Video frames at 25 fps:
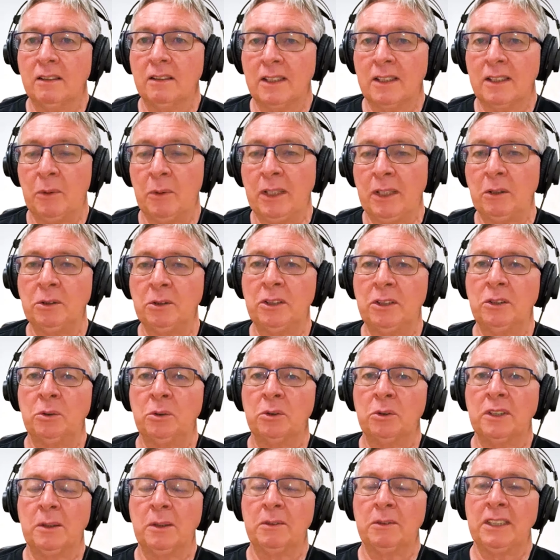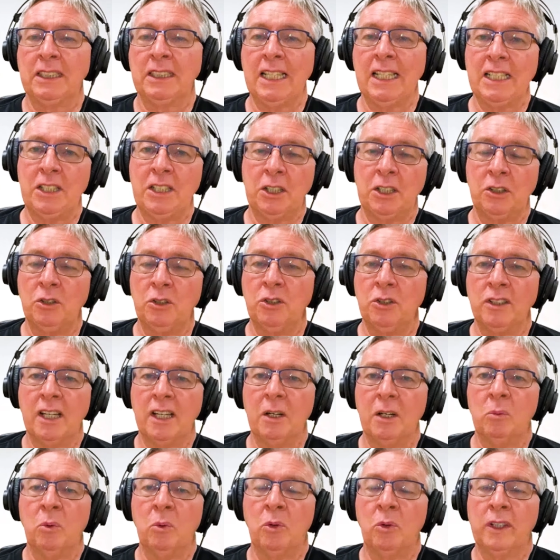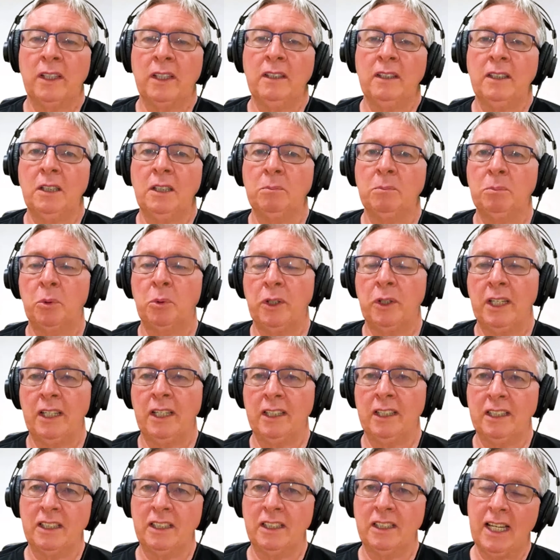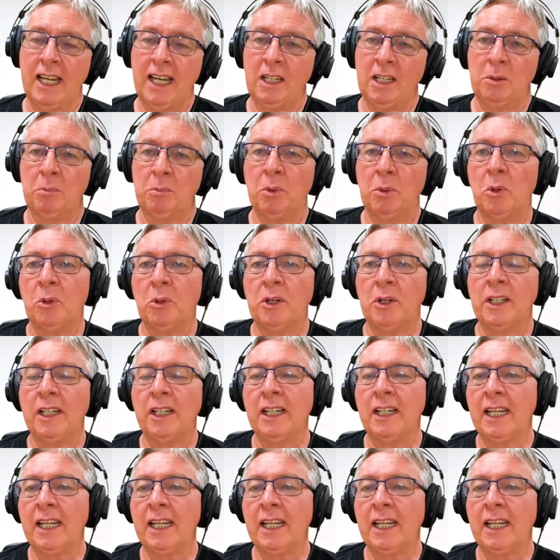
someone else's, or someone said, yes, you can use that water, and you're putting in a container and pouring